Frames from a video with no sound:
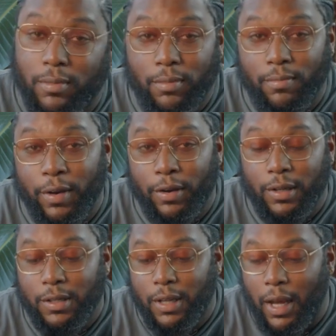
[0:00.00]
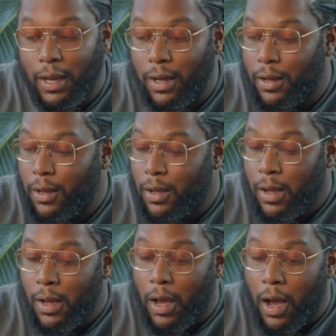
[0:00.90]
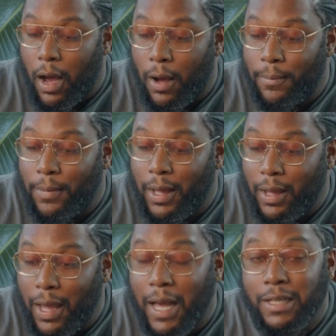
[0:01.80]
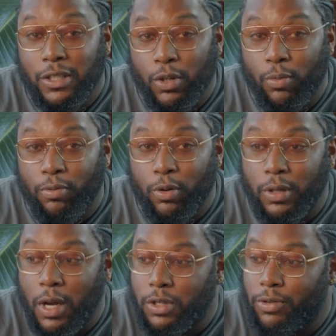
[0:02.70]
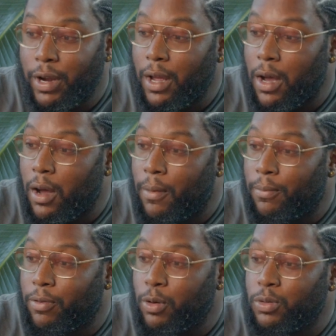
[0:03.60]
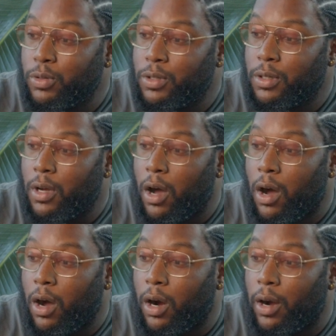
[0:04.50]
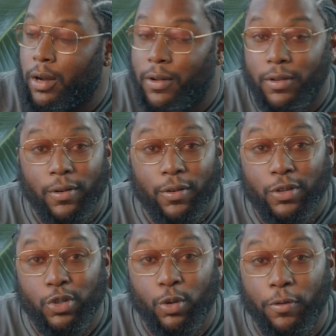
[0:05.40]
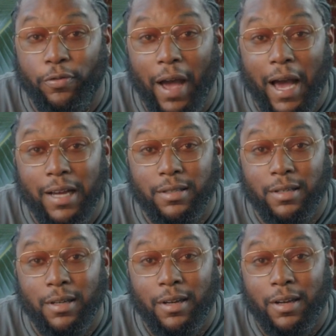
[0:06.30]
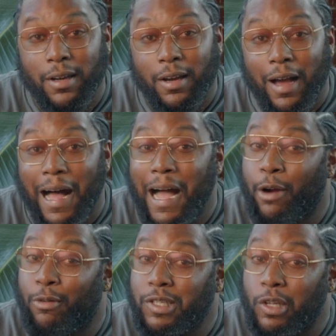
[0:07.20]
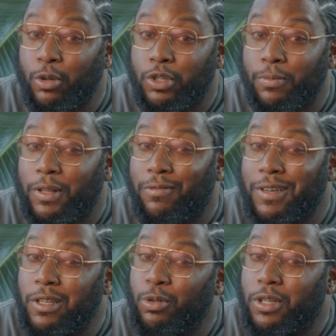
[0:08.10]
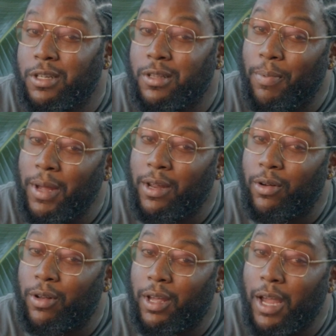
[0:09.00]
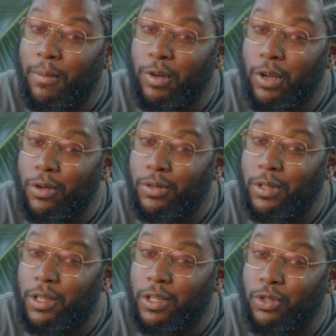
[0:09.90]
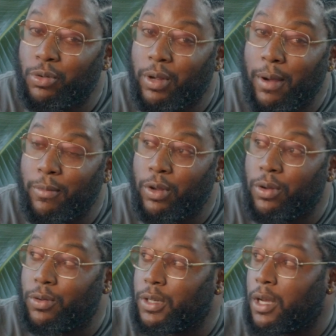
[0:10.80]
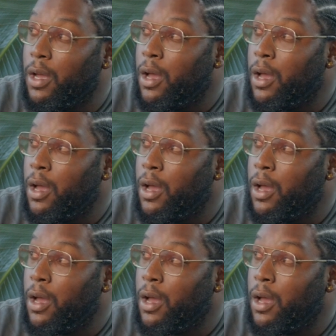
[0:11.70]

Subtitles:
mirrorless scanning, it has its own pros and cons, right? Pros are super fast, higher resolution, but the resolution is dependent on the camera you're using, the digital camera you're using.